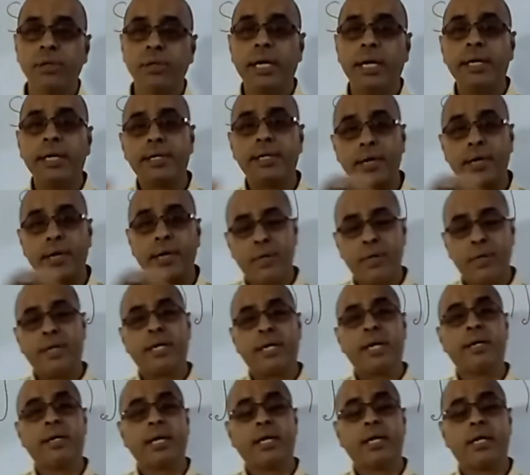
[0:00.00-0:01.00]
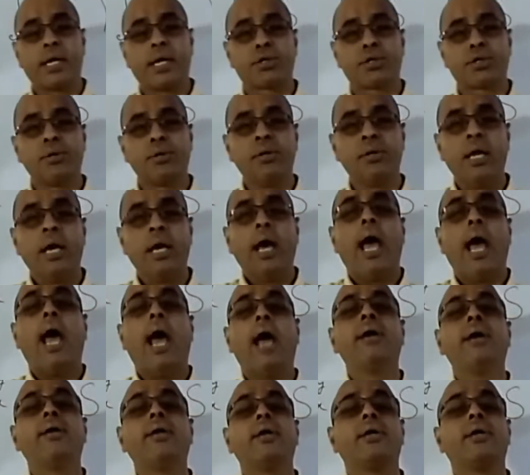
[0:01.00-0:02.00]
indefinite integration
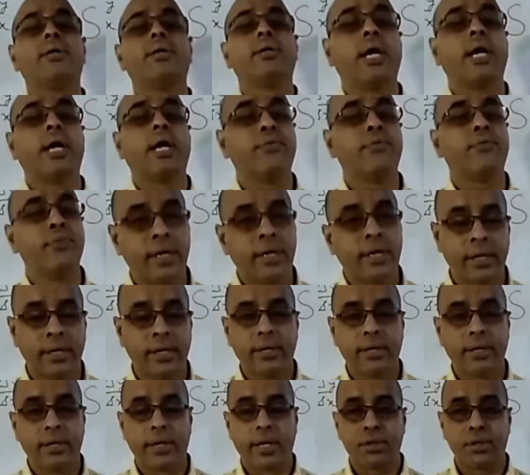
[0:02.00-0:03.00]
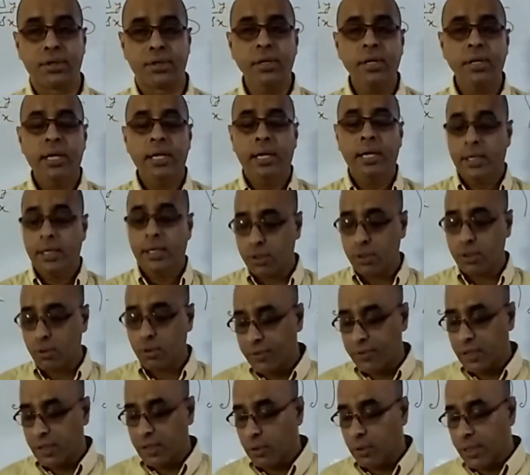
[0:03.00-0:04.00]
and definite integration. So we
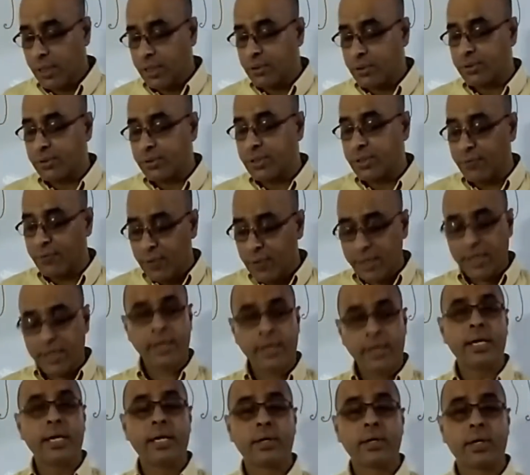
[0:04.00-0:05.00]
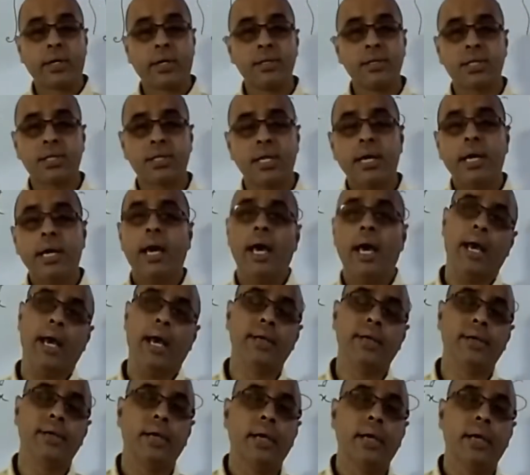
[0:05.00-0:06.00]
will go into definite integrals,
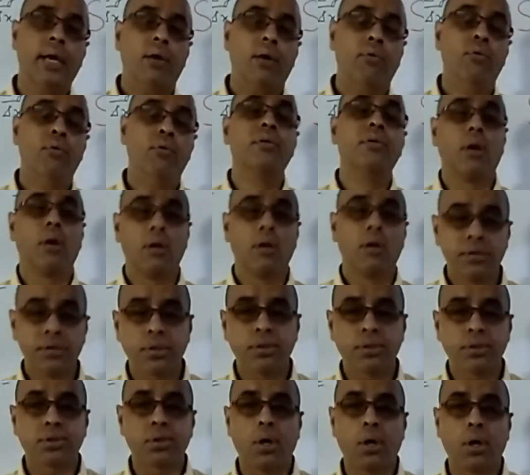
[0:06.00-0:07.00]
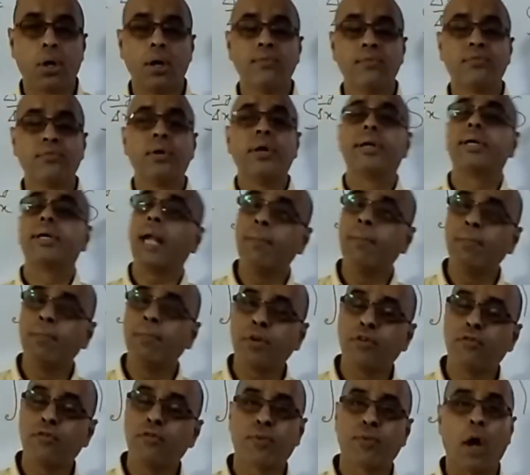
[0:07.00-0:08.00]
and we will also solve number
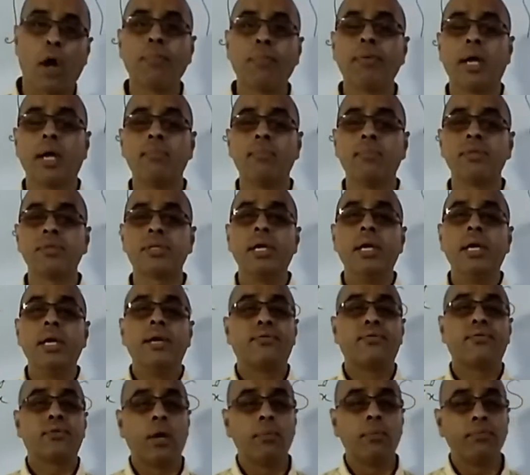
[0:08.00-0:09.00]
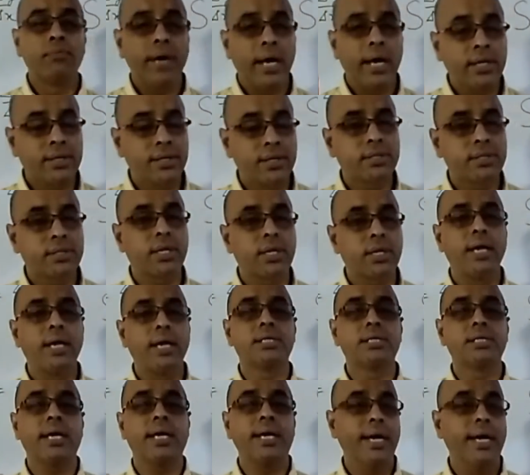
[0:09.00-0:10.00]
of problems from
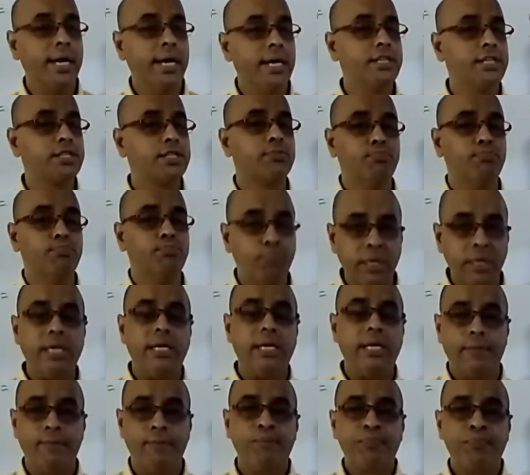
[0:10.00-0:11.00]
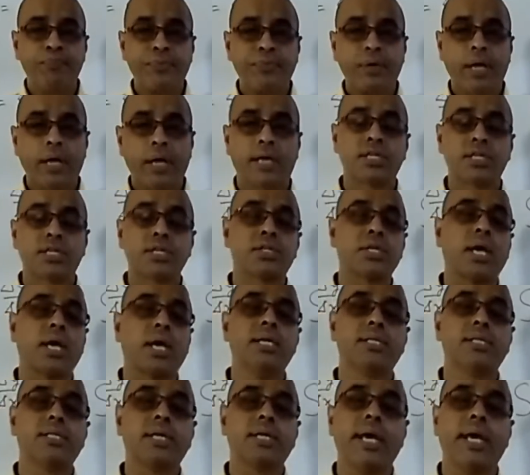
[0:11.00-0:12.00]
exercise 8b.
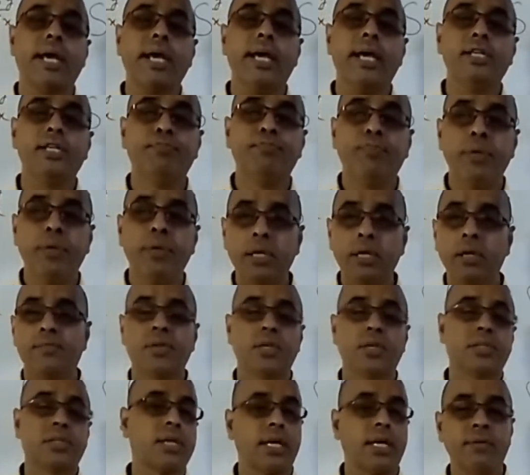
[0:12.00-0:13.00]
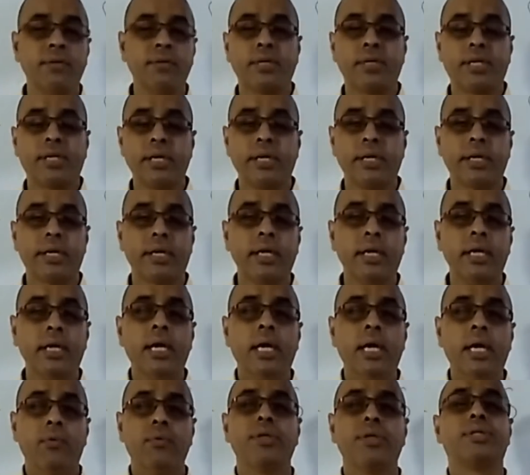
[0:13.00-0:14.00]
Exercise 8b of the study material,
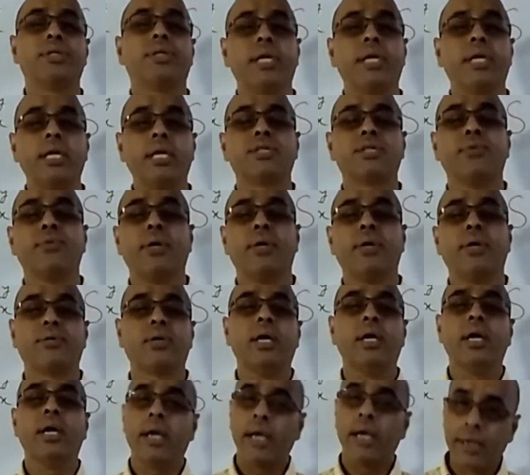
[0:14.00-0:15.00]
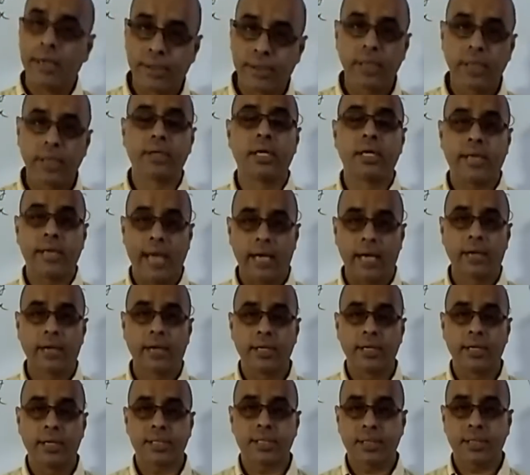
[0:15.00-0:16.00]
which deals with integral
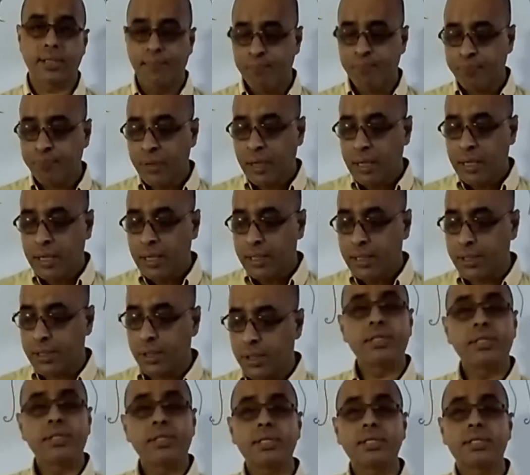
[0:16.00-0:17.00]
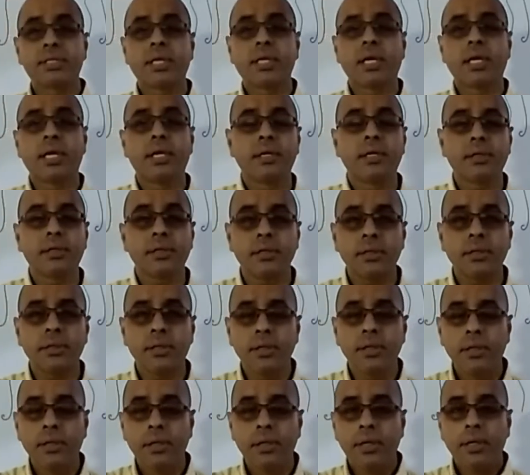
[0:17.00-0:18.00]
calculus. So this is the
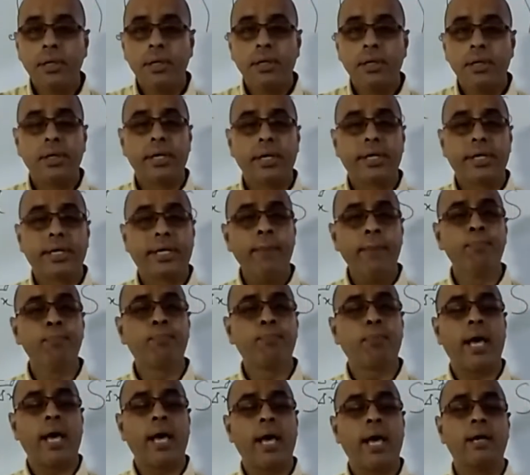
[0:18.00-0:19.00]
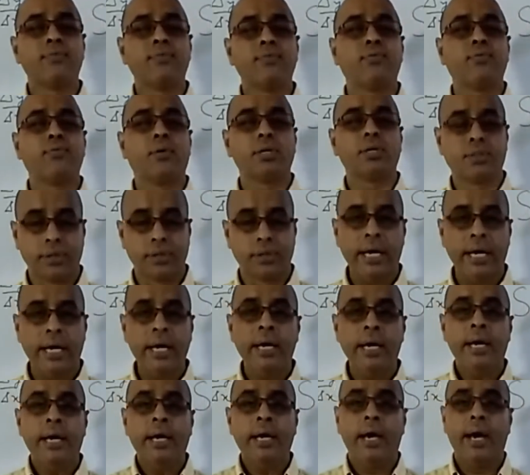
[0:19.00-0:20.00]
game plan for today,
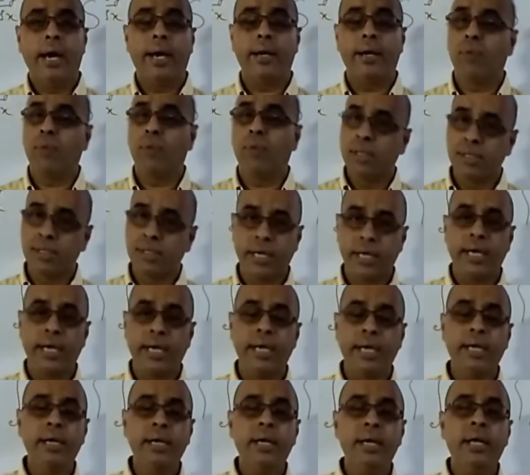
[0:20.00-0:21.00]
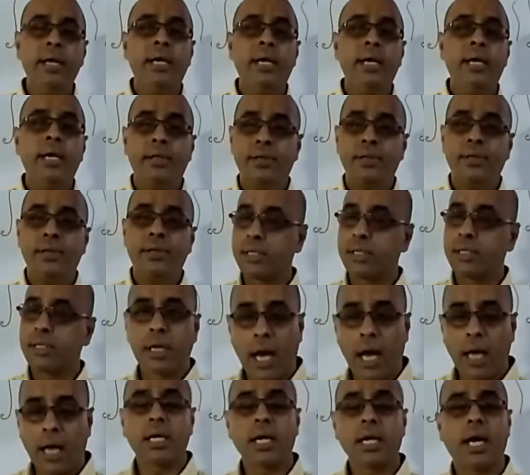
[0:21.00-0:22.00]
and once again, this is the last
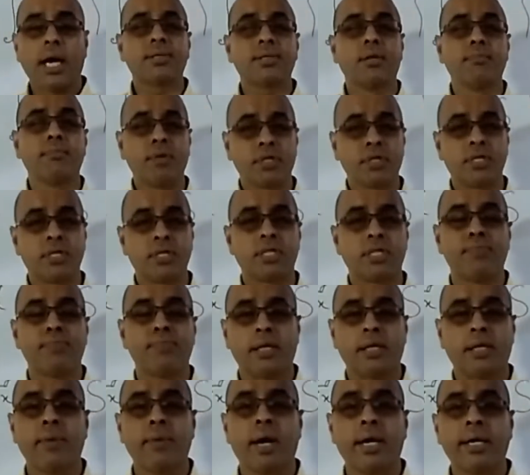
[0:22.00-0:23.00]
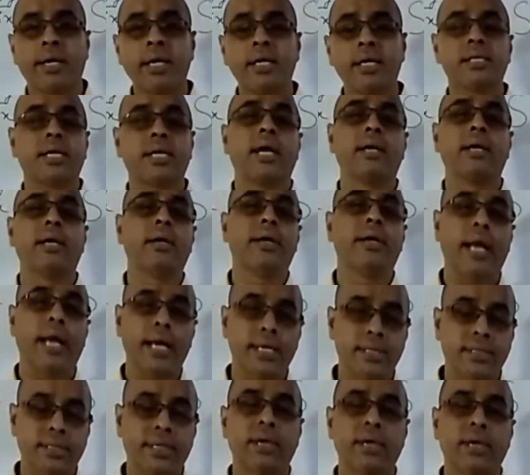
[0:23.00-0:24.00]
class on business mathematics, and
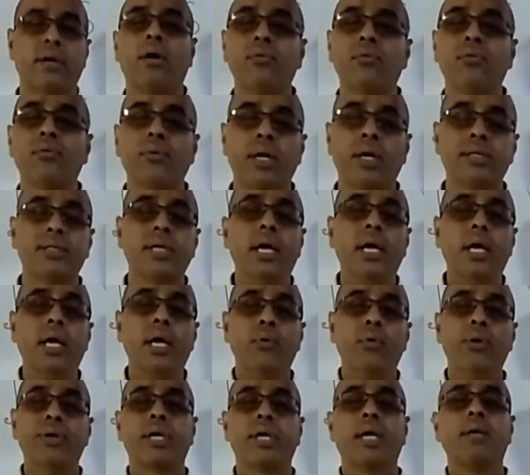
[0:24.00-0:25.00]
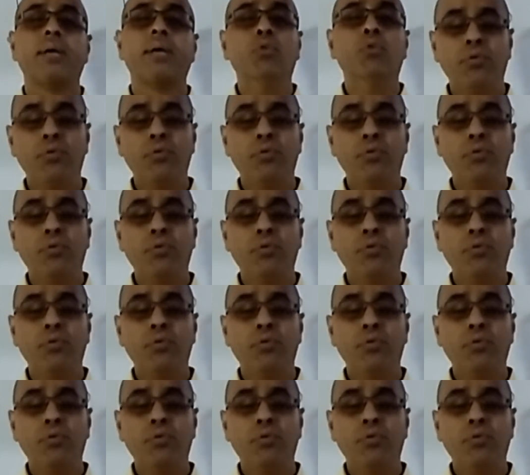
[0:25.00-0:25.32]
next day onwards we shall move